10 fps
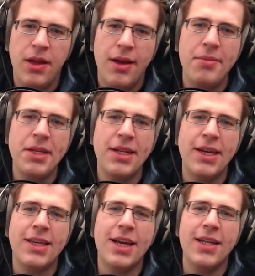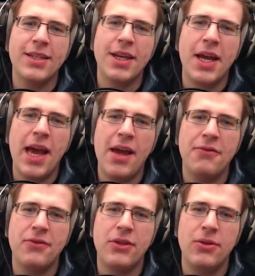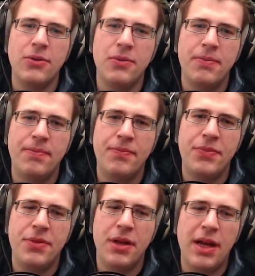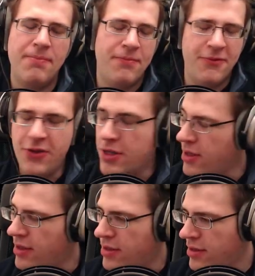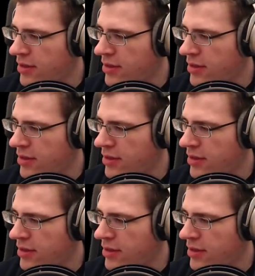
mean, I guess I have to. Ah, fuck it.